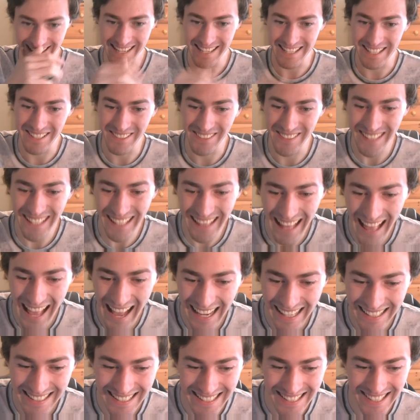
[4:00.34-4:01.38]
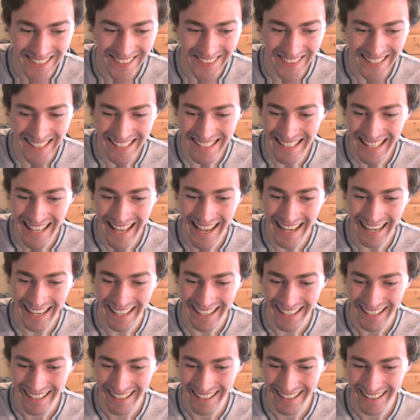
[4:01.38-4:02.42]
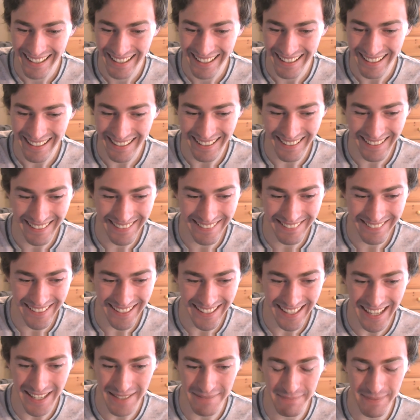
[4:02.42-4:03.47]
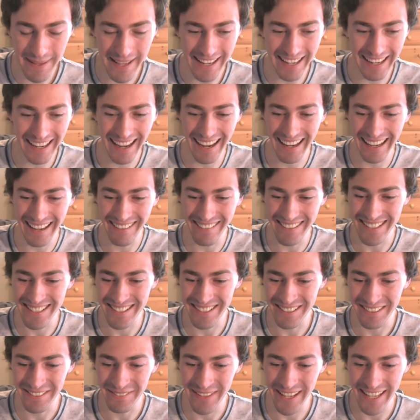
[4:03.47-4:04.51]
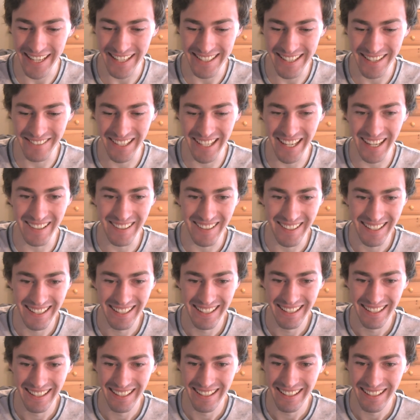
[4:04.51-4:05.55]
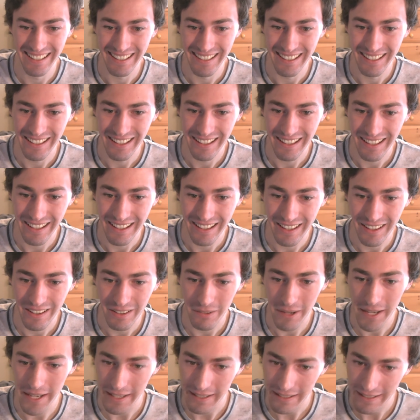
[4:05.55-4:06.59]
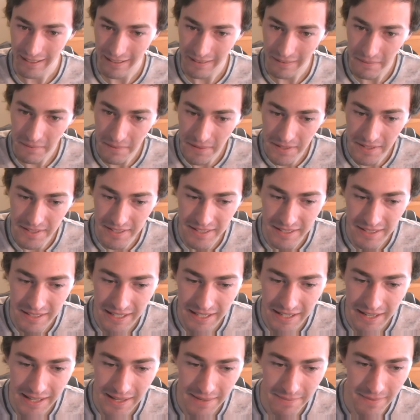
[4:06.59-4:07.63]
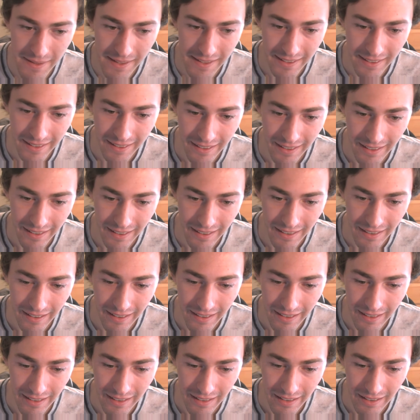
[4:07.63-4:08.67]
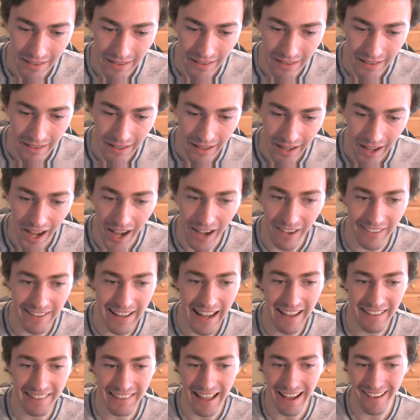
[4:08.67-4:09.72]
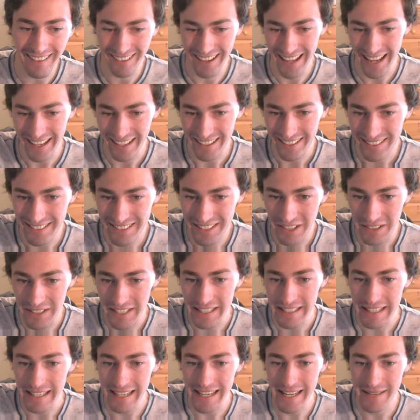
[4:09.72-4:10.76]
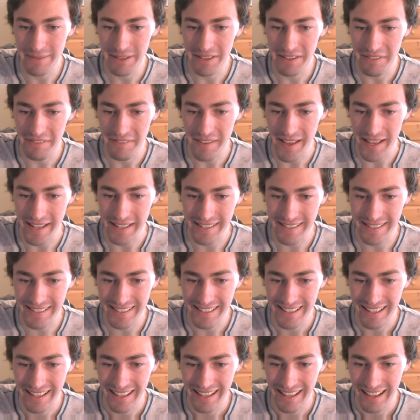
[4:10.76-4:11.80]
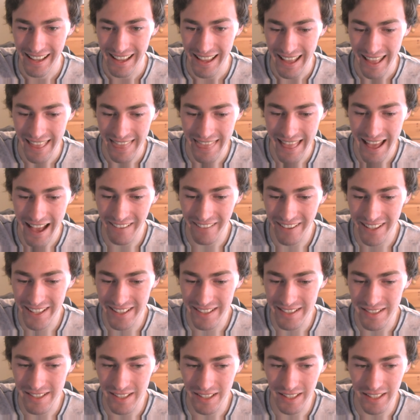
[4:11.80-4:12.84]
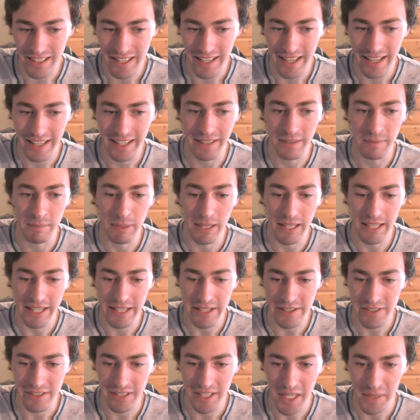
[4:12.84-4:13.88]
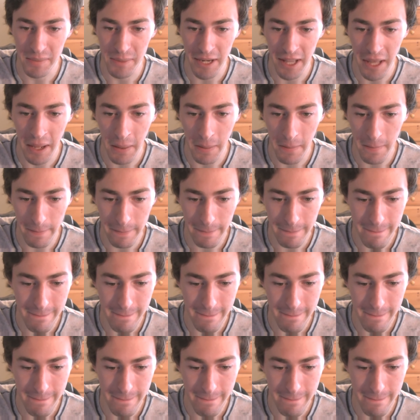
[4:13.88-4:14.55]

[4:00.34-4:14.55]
he's doing the legs, he's doing his leg. Oh my god, ping, I can't wait to turn the page, here we go. Wait, you just need him? Oh, and now, okay, so he need him in the face, and now his hidden blades are coming out.